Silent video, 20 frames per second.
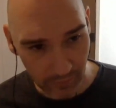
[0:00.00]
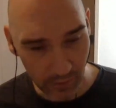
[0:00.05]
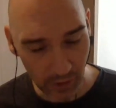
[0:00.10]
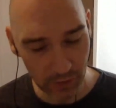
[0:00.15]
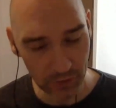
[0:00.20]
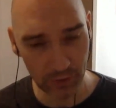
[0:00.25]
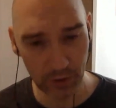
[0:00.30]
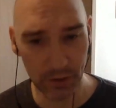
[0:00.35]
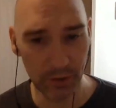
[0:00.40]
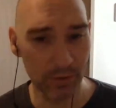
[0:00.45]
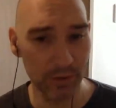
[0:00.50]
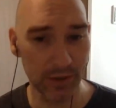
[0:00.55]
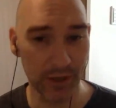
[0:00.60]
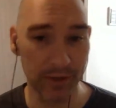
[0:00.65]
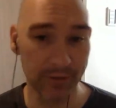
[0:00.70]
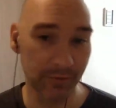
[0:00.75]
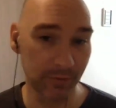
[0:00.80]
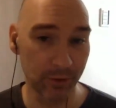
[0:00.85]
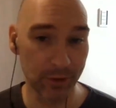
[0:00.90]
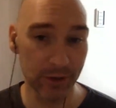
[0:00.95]
So there was
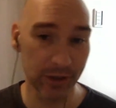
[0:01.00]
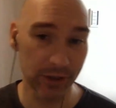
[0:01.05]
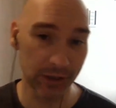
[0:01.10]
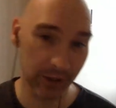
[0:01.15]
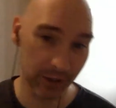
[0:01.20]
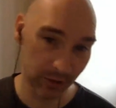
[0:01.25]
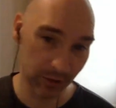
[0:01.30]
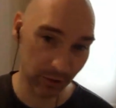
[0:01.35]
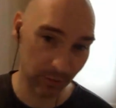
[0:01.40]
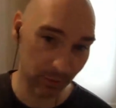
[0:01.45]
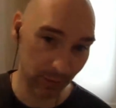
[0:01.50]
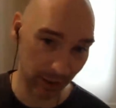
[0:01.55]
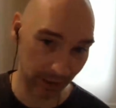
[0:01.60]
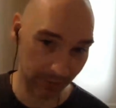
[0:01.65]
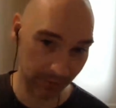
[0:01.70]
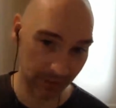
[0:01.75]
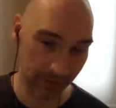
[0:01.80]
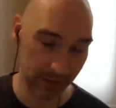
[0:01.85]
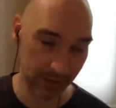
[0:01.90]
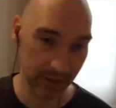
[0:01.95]
unfortunately no
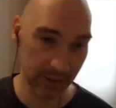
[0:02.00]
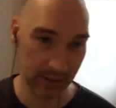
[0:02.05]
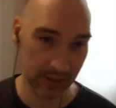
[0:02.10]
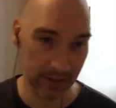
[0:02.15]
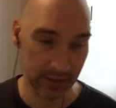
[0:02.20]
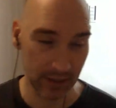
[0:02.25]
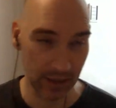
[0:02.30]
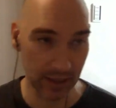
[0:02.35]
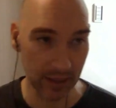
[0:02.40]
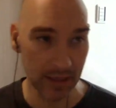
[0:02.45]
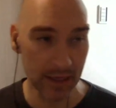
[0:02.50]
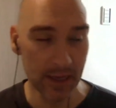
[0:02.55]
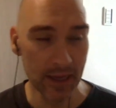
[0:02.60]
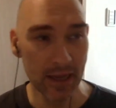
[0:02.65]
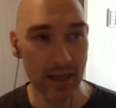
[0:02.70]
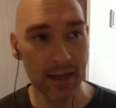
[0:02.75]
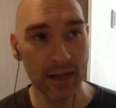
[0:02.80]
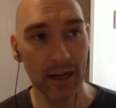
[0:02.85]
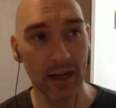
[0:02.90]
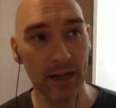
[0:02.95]
breakfast the next day.
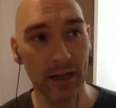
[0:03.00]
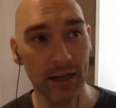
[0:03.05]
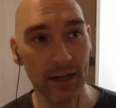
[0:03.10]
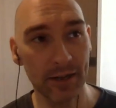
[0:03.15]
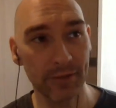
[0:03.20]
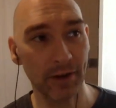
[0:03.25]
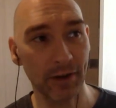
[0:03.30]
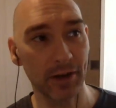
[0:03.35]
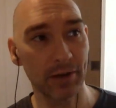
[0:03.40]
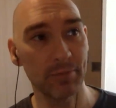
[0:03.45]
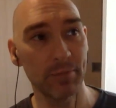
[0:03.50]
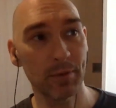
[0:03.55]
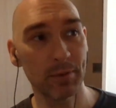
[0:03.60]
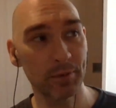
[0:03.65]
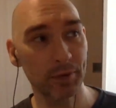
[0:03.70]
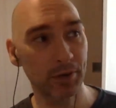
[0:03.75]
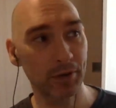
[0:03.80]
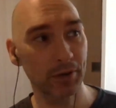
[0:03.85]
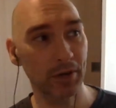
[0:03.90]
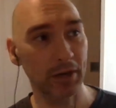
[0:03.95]
If I
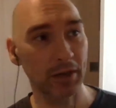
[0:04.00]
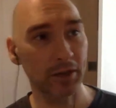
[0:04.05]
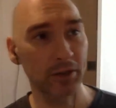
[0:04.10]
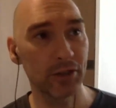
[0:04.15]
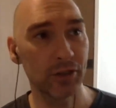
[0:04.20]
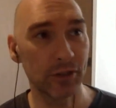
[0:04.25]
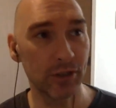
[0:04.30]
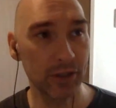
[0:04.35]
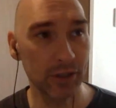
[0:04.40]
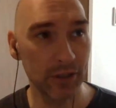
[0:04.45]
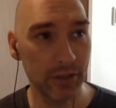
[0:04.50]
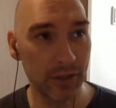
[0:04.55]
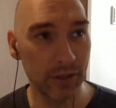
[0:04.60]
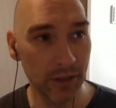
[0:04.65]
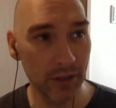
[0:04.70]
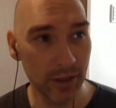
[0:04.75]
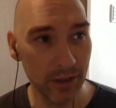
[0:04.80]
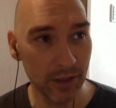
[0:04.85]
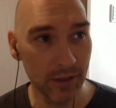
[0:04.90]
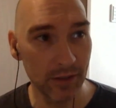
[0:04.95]
remember correctly,
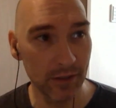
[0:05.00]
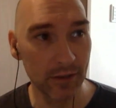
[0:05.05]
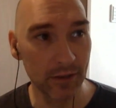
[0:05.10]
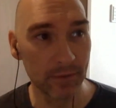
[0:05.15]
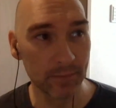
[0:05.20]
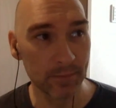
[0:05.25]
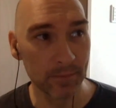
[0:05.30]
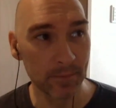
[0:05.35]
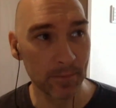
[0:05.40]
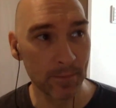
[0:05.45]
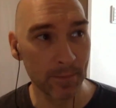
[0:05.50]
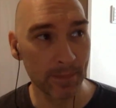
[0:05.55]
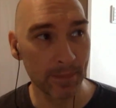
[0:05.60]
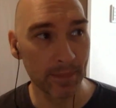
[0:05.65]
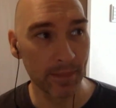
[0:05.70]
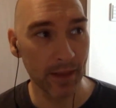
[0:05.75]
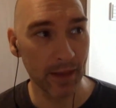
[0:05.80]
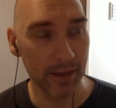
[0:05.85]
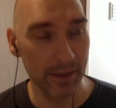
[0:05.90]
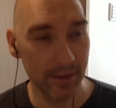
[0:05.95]

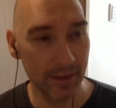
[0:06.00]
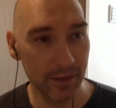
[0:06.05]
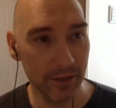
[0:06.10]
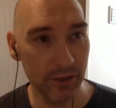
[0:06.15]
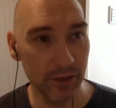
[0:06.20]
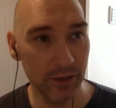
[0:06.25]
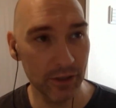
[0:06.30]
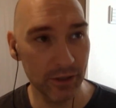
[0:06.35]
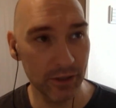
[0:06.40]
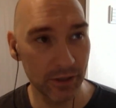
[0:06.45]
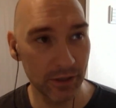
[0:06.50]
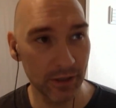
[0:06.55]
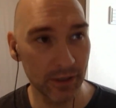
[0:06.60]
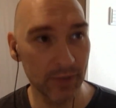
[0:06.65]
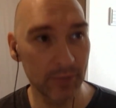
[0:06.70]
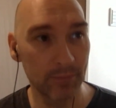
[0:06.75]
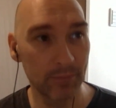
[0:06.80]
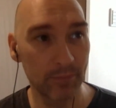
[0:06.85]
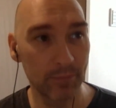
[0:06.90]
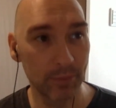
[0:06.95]
I think she
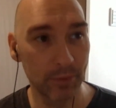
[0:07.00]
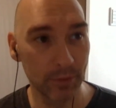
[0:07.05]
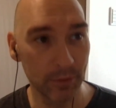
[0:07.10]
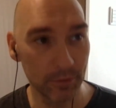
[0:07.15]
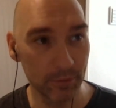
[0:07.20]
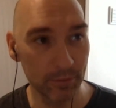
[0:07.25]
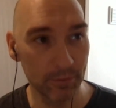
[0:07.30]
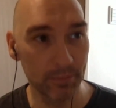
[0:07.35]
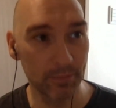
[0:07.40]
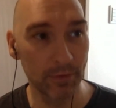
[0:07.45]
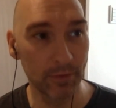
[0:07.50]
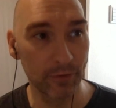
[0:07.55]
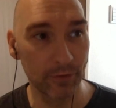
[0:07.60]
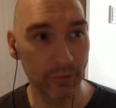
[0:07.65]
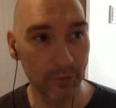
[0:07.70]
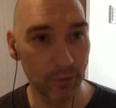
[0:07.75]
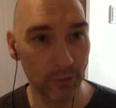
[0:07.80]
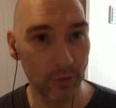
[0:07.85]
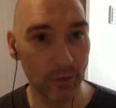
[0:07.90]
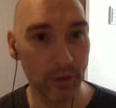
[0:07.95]
did poop
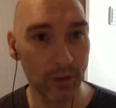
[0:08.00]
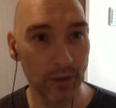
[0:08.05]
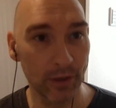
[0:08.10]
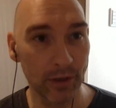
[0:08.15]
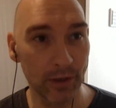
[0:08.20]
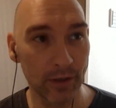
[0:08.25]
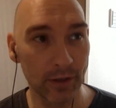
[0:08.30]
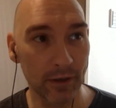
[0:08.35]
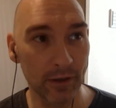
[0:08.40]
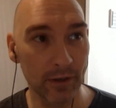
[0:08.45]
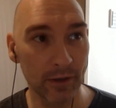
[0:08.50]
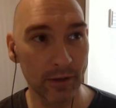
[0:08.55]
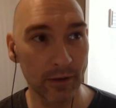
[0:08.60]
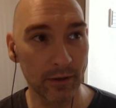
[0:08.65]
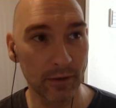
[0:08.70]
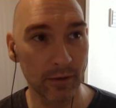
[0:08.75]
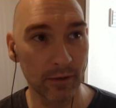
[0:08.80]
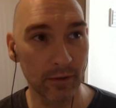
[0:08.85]
before,